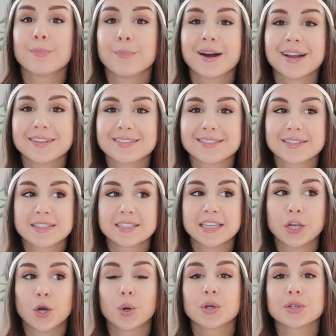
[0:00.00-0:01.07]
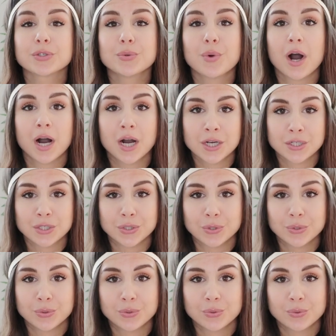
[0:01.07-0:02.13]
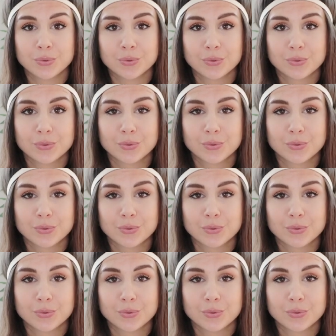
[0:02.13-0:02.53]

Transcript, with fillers: But it also hugs you